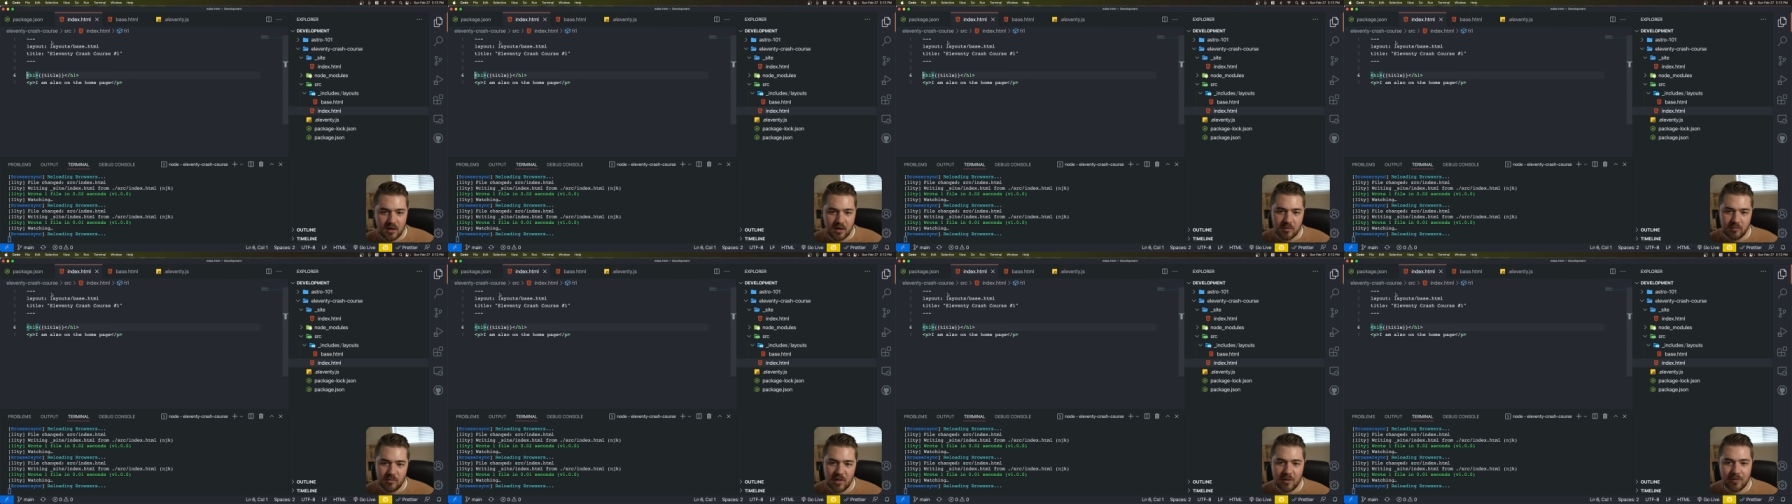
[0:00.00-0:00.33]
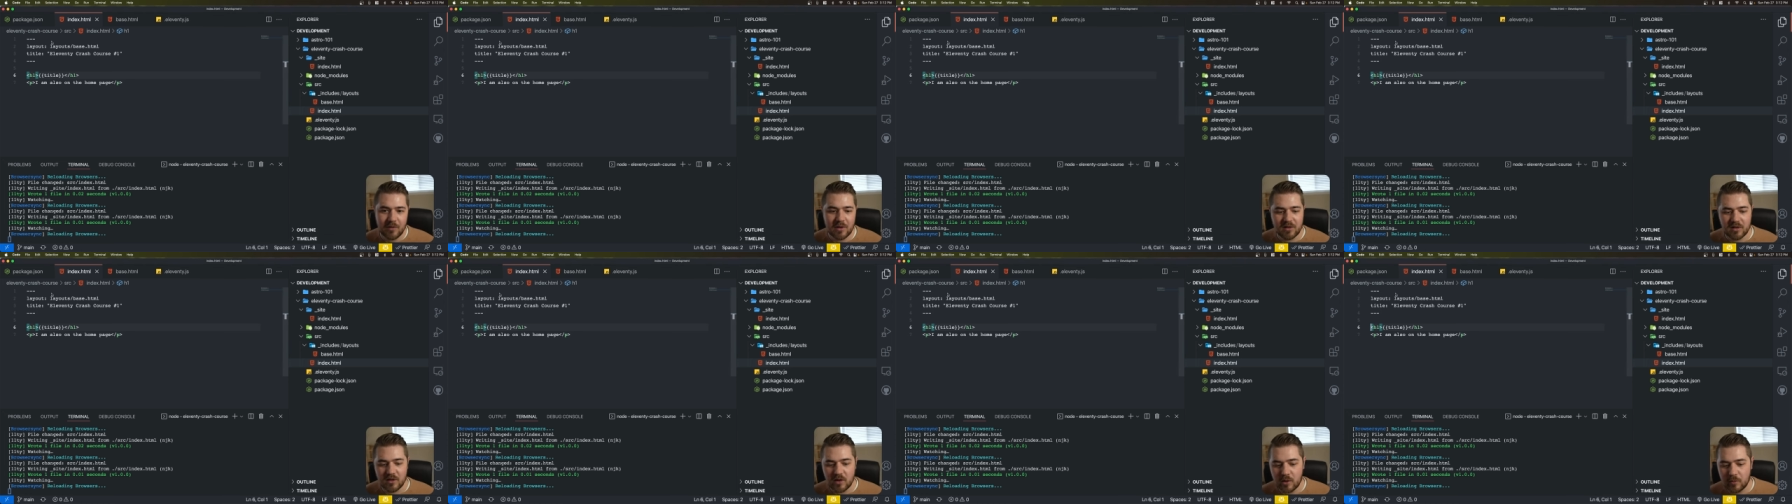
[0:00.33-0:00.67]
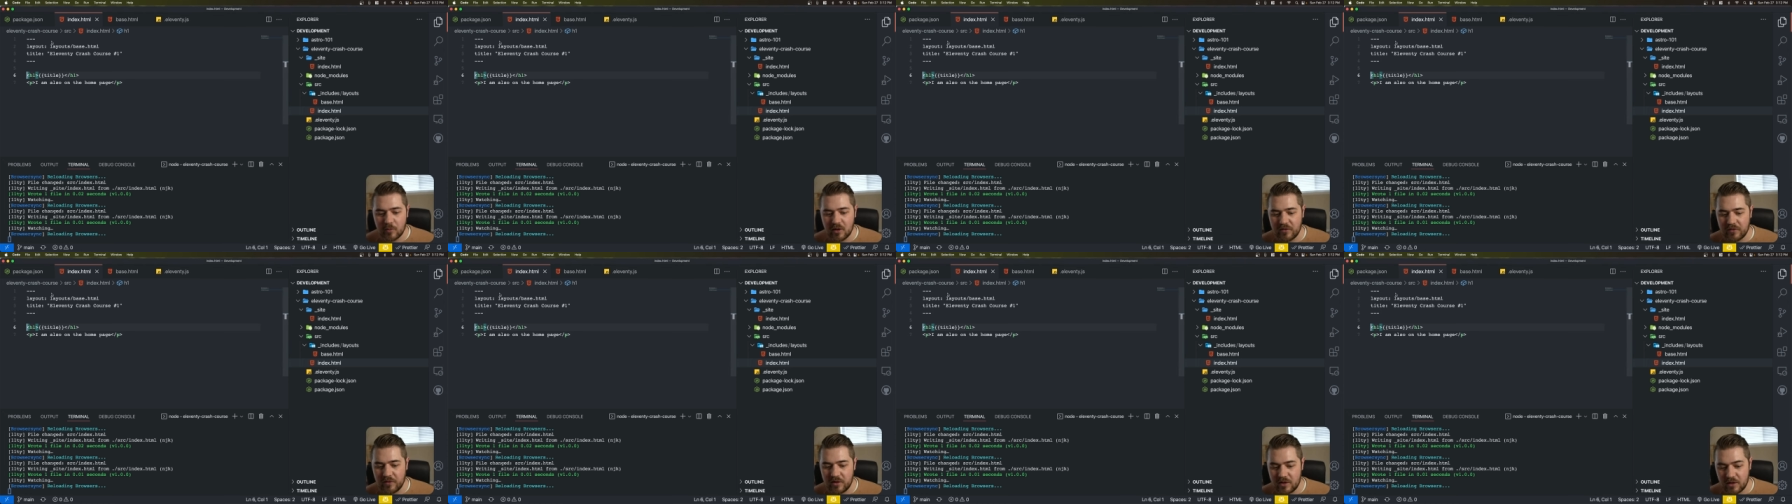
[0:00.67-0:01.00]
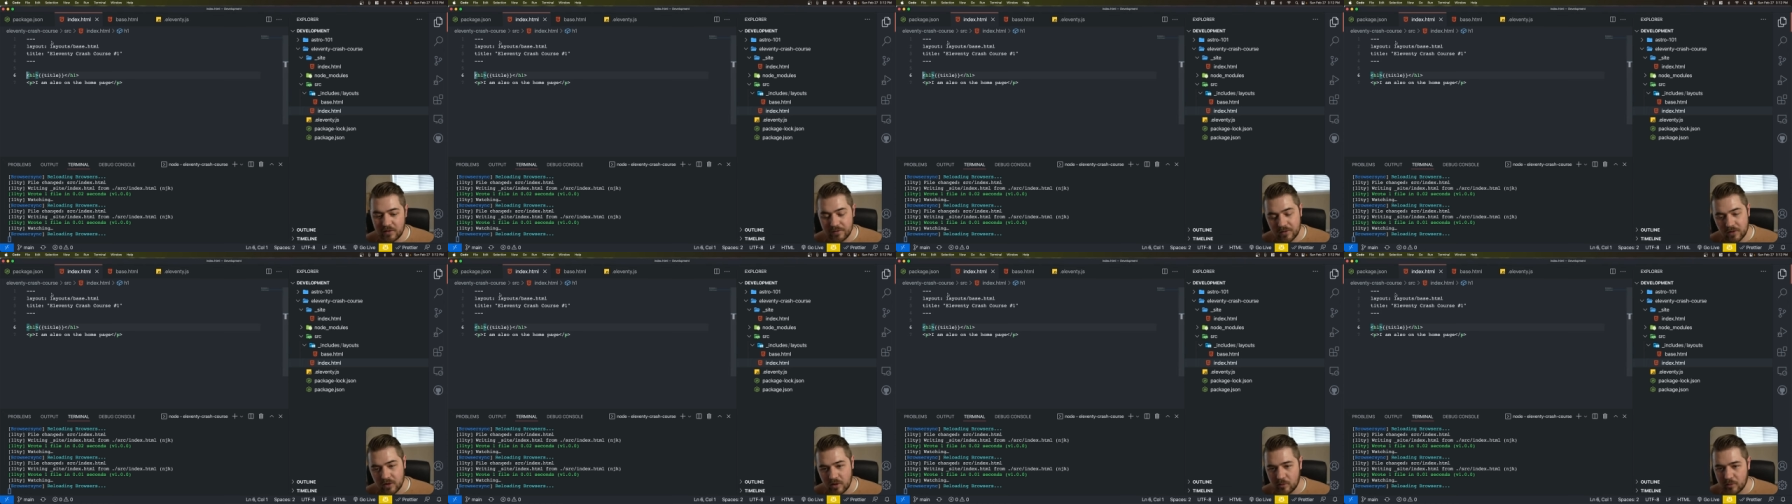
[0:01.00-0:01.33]
Maybe a little bit of a
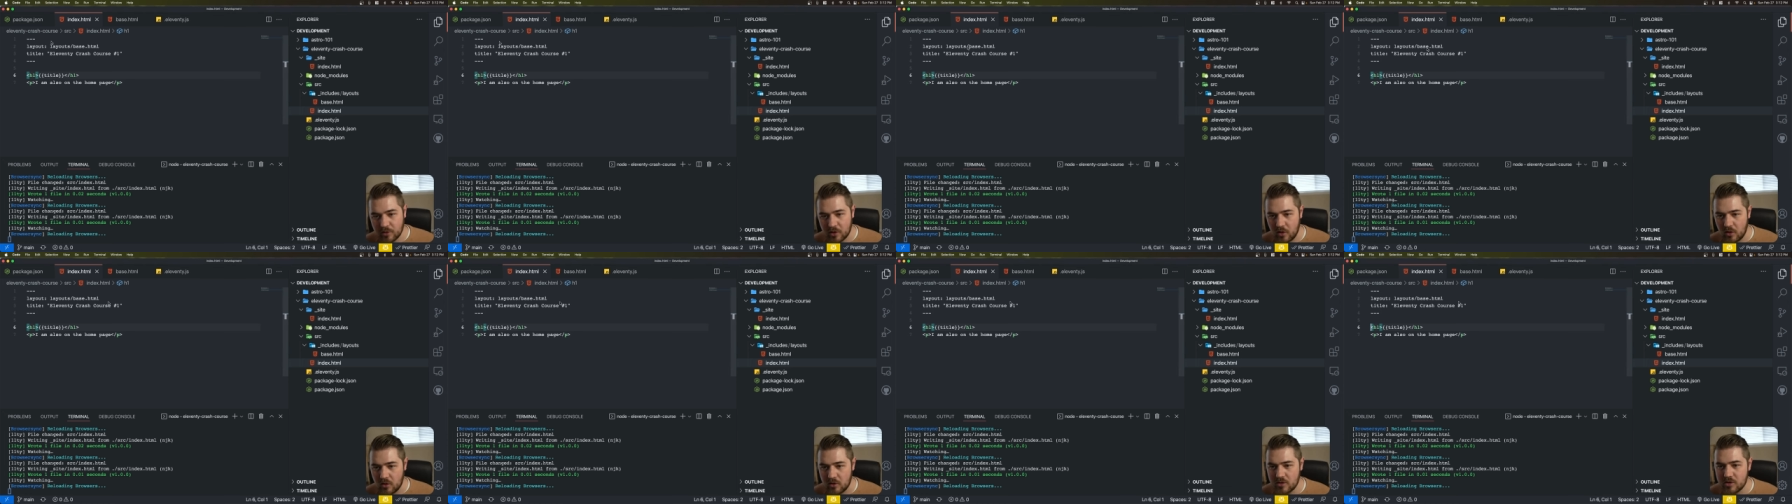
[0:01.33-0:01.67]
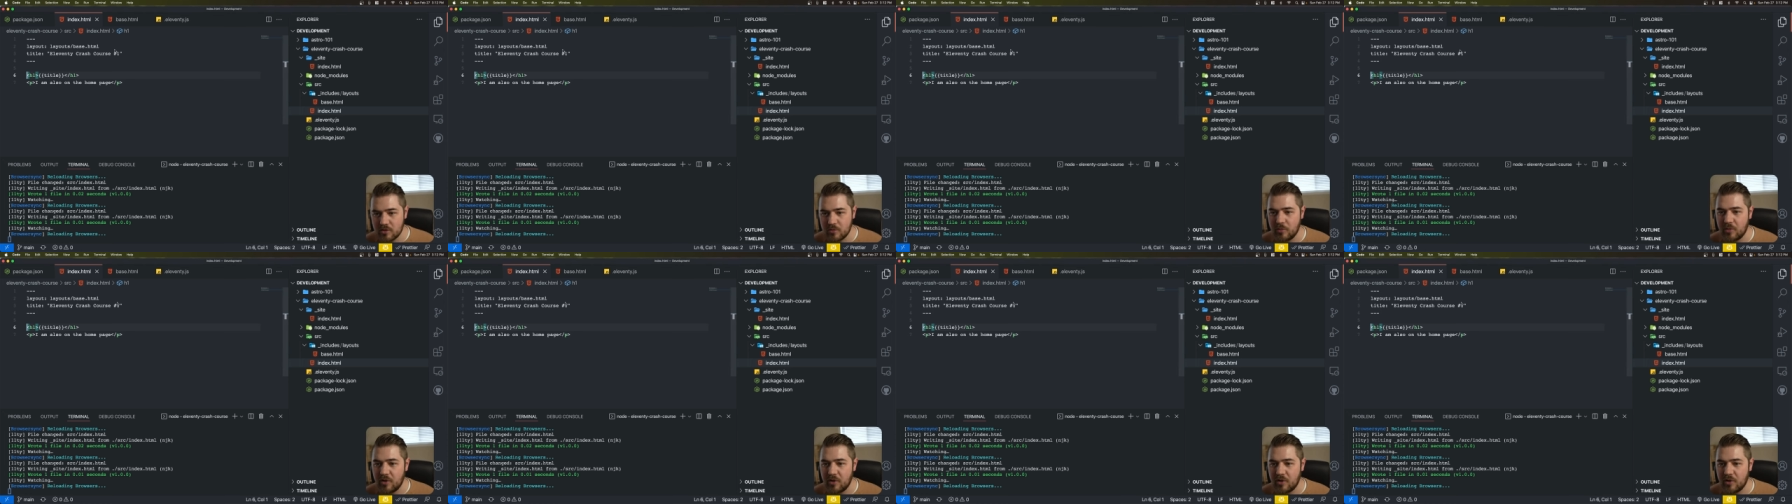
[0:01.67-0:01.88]
different approach,